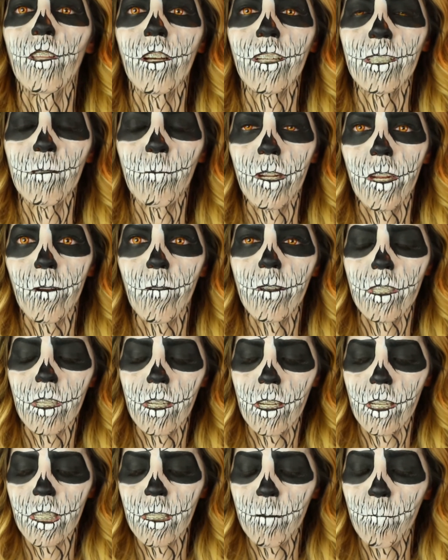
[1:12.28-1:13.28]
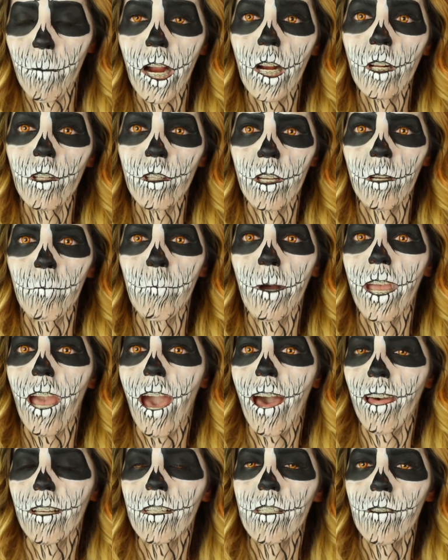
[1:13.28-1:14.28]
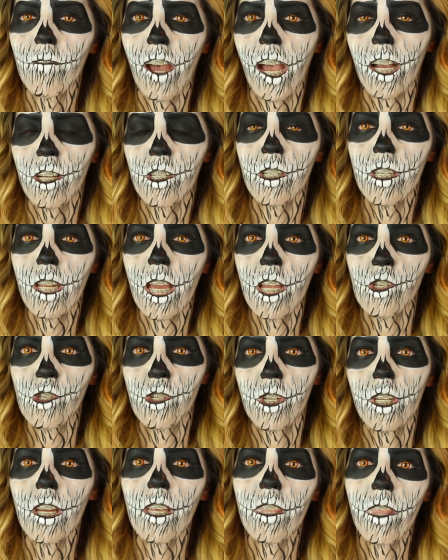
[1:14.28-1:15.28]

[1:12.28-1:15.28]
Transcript: looks, but it was an inspired look by Alex Faction and Gina.